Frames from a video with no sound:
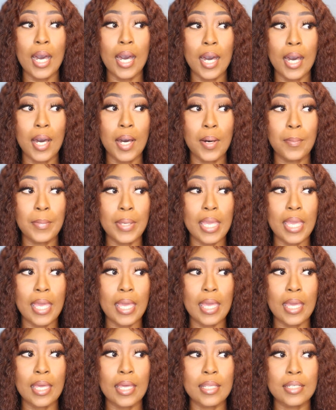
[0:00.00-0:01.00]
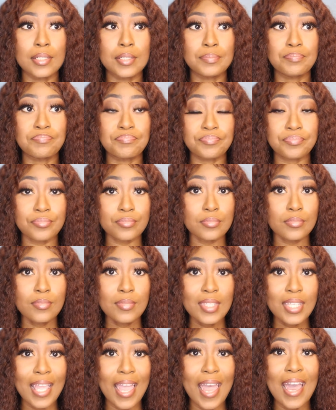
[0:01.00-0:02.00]
And
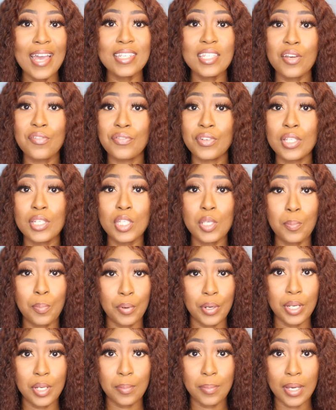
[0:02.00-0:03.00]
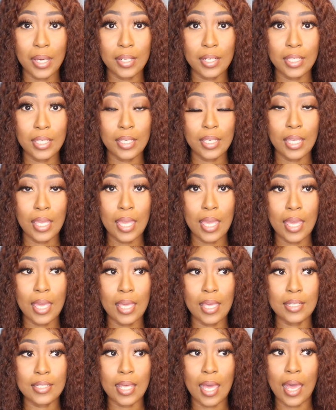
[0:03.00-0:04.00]
I definitely prayed about it,
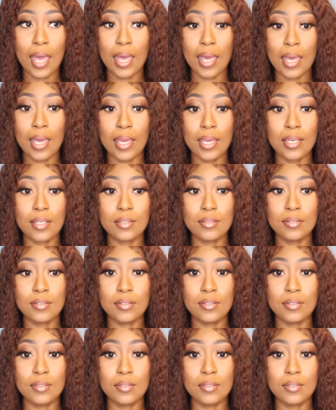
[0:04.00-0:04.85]
and I